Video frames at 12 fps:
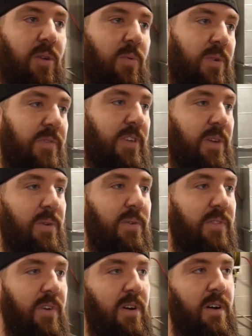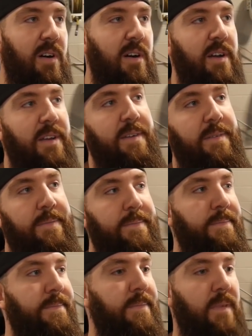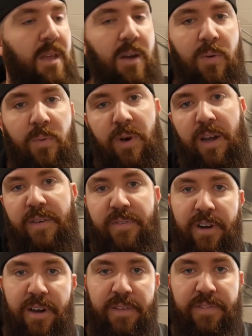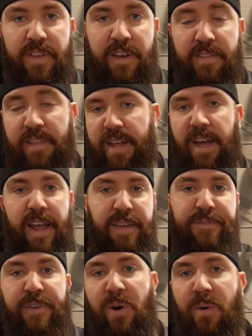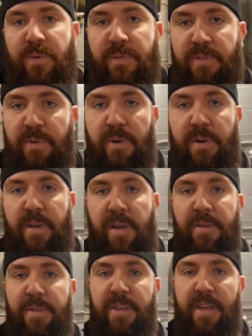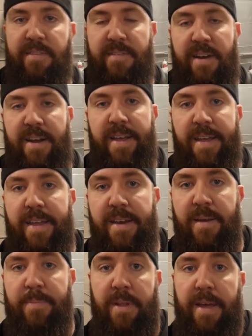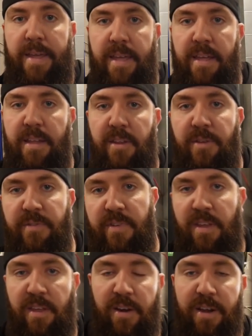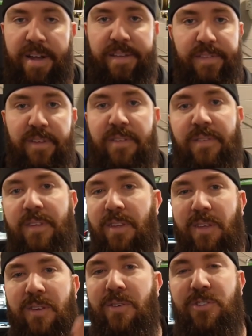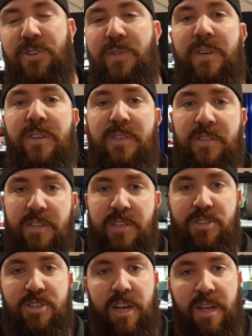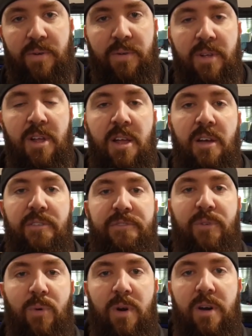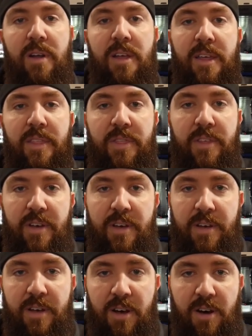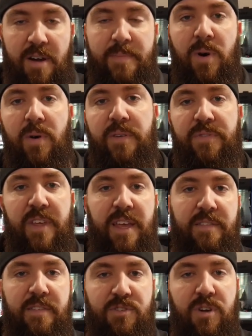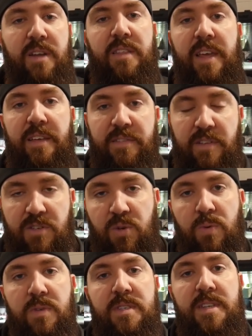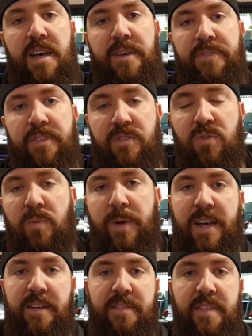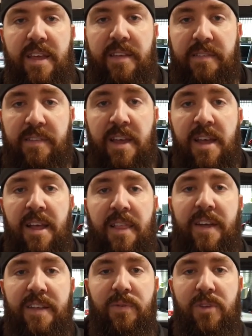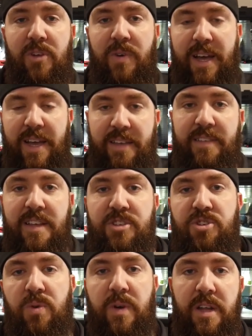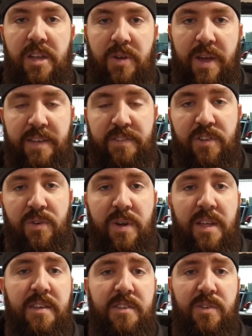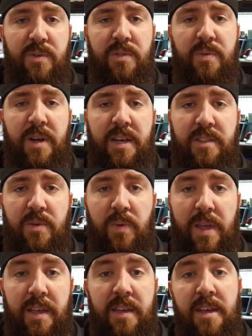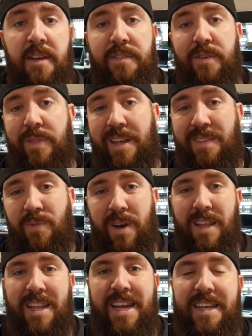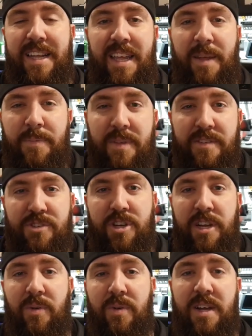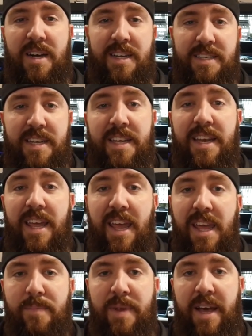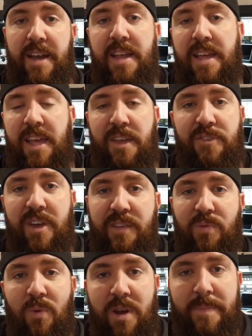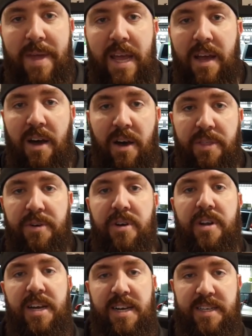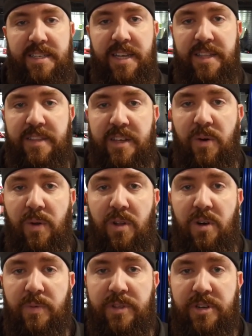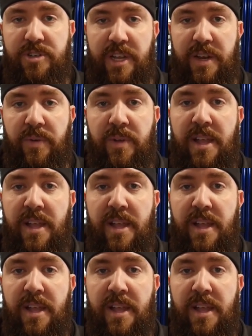reviews on you know whatever else it is like iPhones or other things that I end up liking and using you know guys you, you tuned into this channel for the automotive things, the truck things, the tool stuff, the toolbox things. That's what you guys enjoy and you guys tune into throughout the week. So that's what I like to keep this channel content aimed at. If you guys want to make other content to go along with your channel,